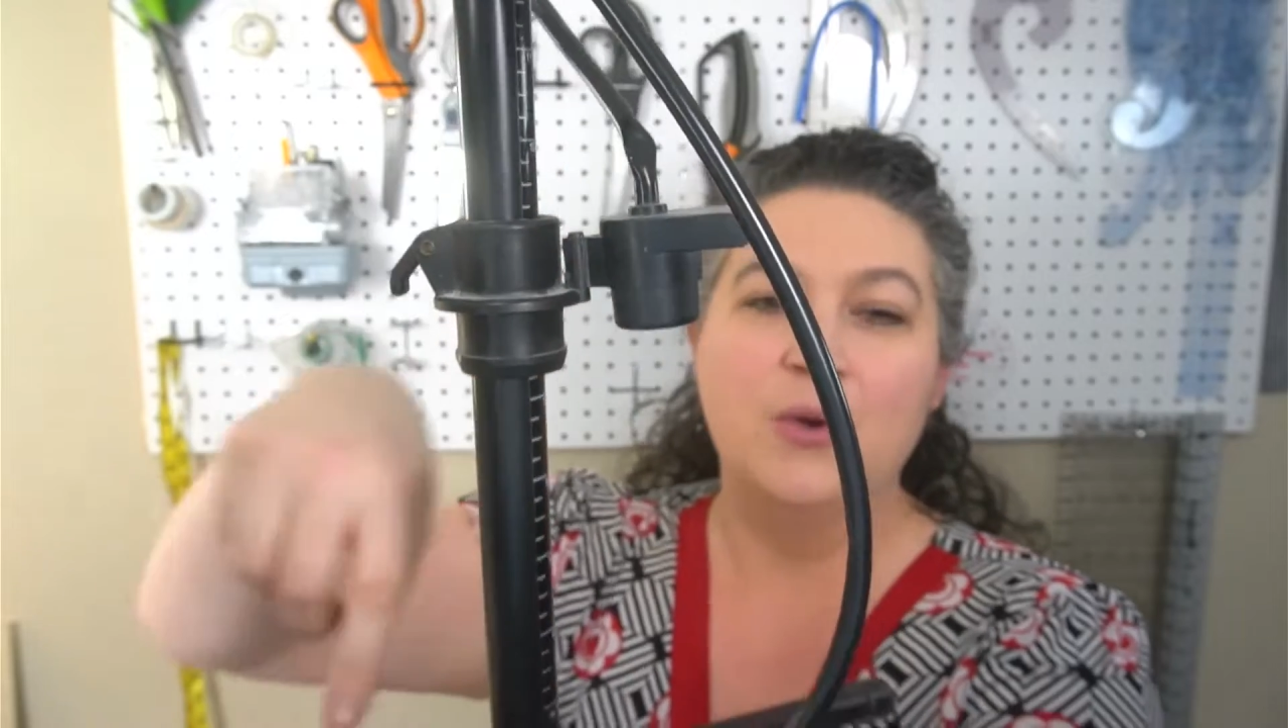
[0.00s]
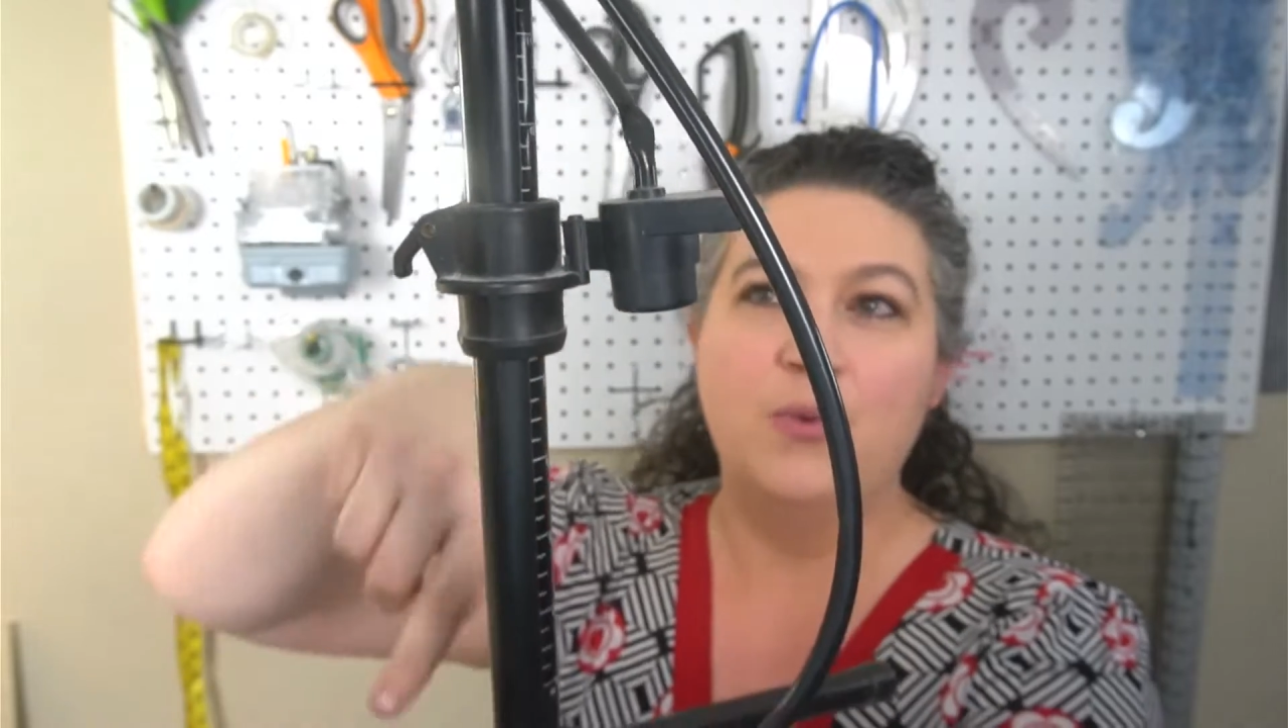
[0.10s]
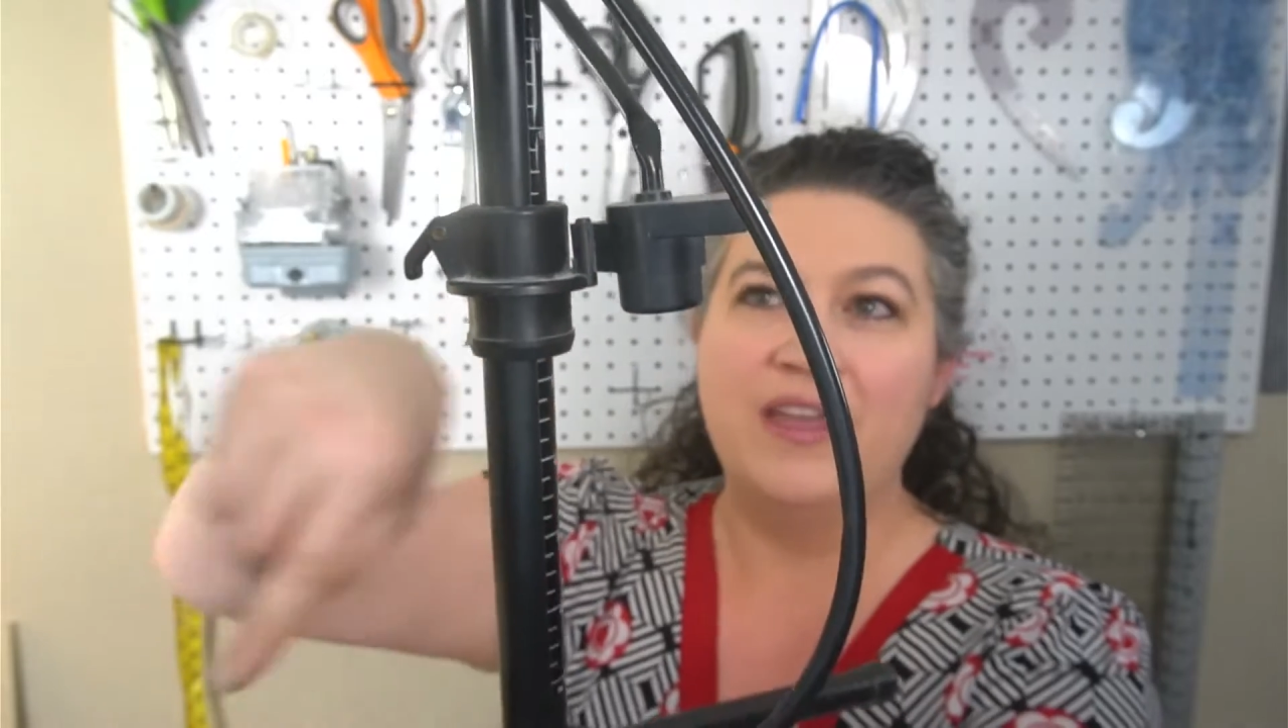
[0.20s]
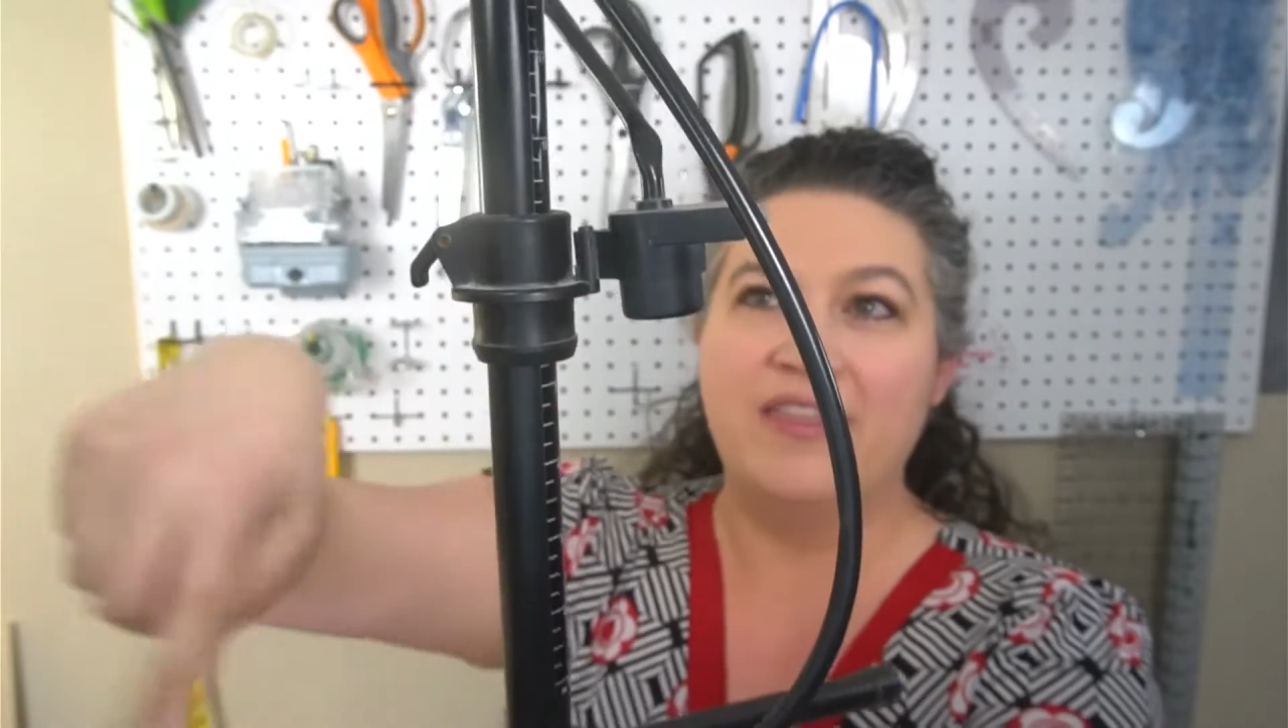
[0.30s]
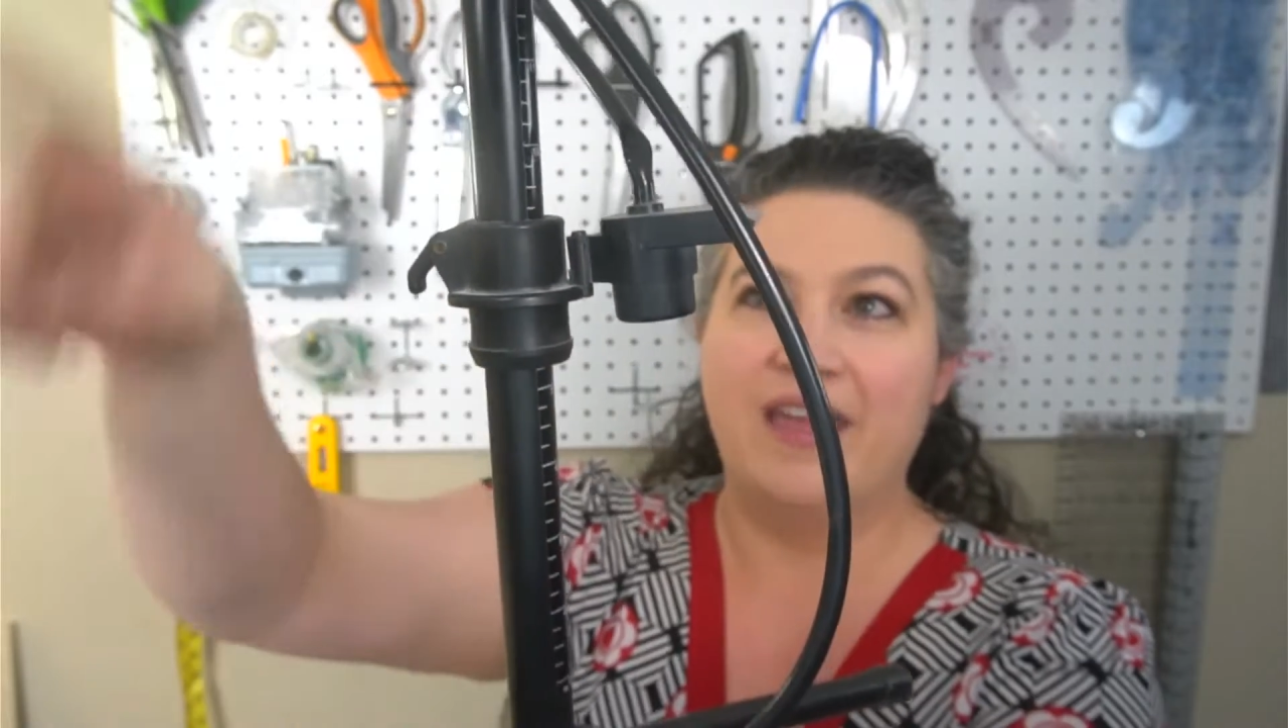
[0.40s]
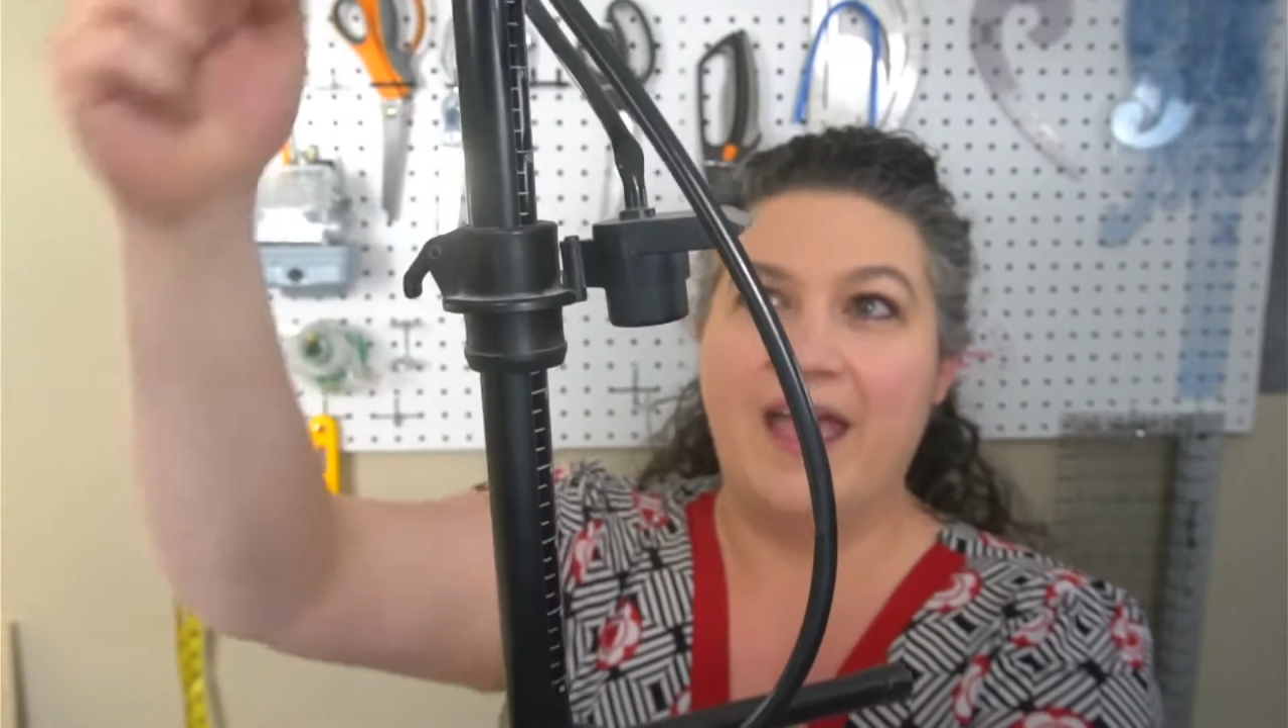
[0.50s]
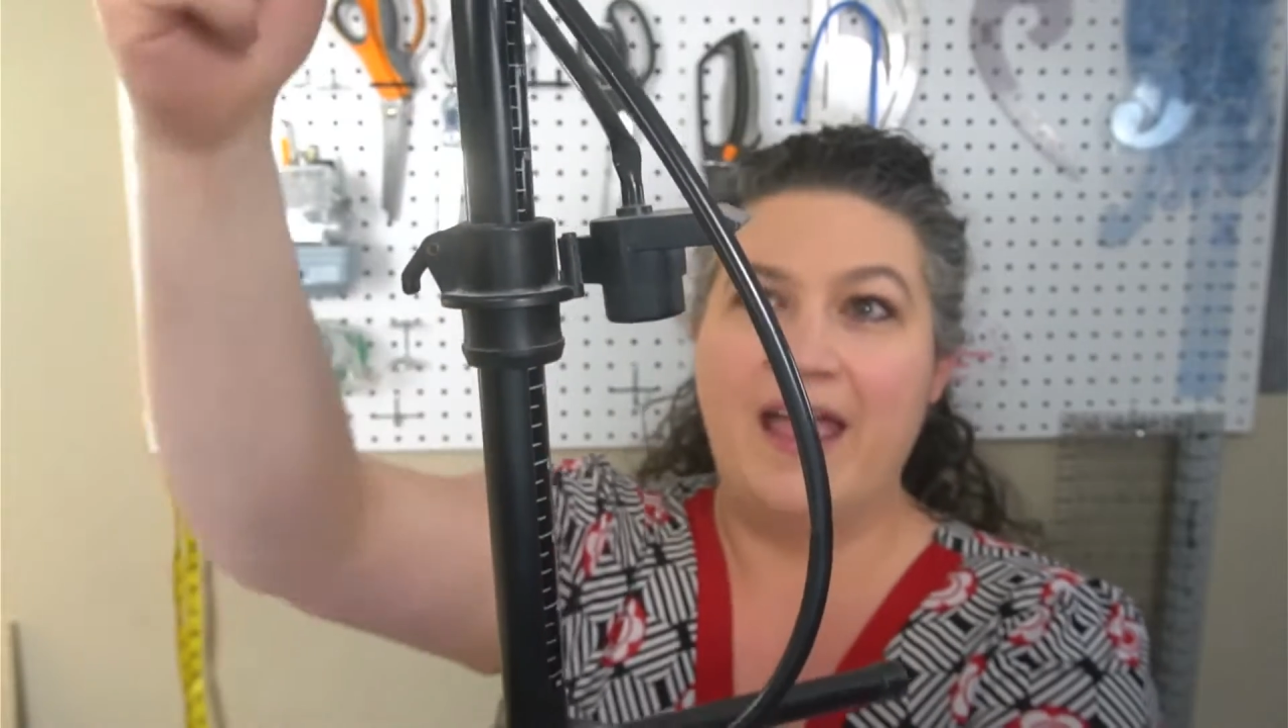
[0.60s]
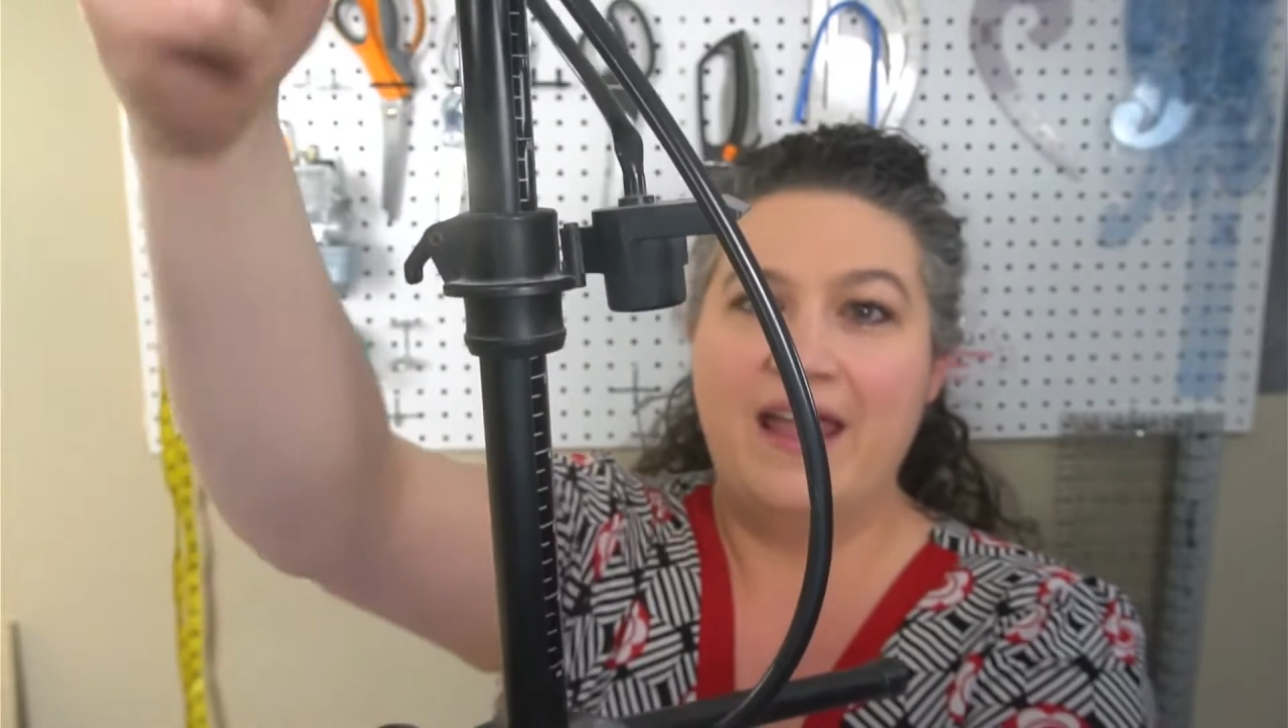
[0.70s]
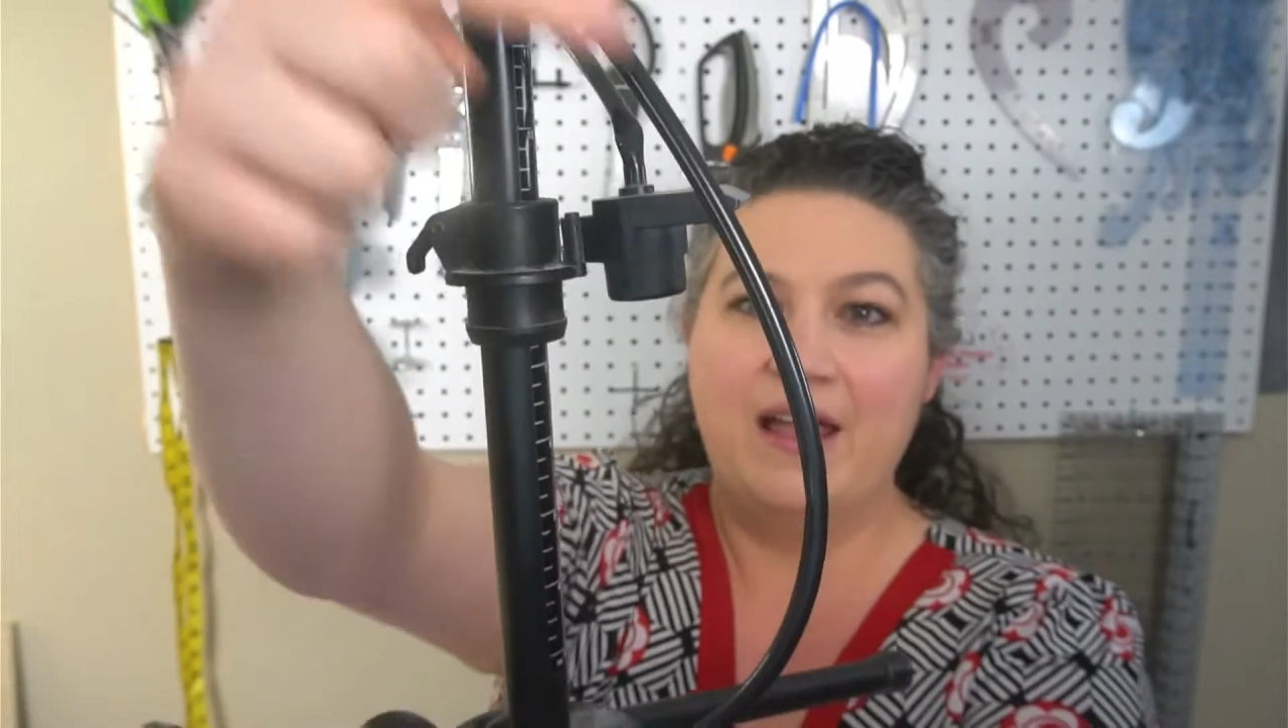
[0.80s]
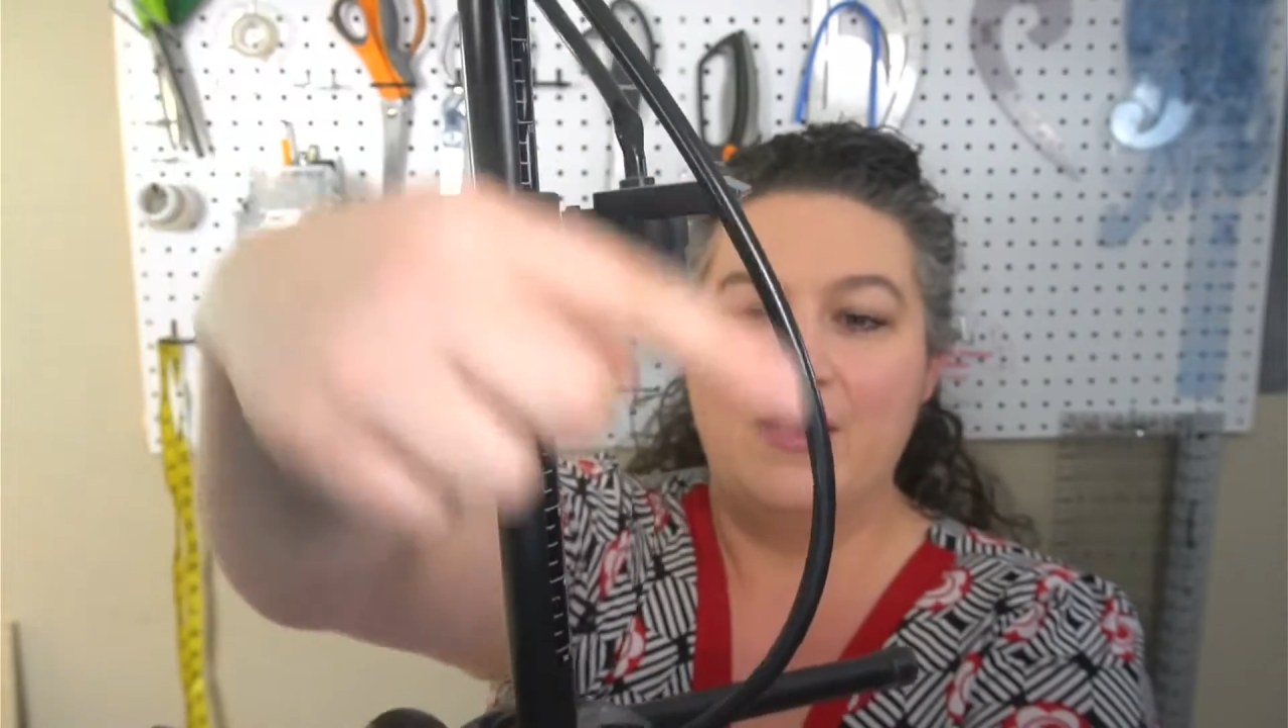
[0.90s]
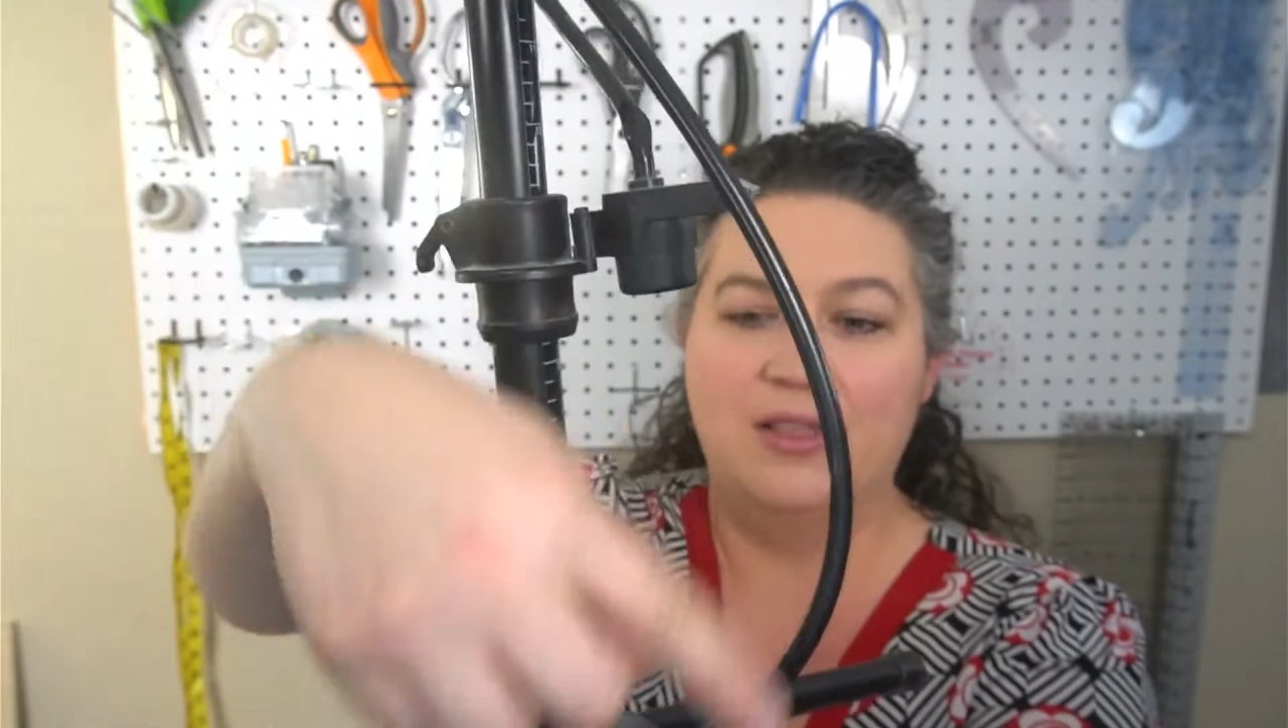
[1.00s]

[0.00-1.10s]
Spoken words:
with a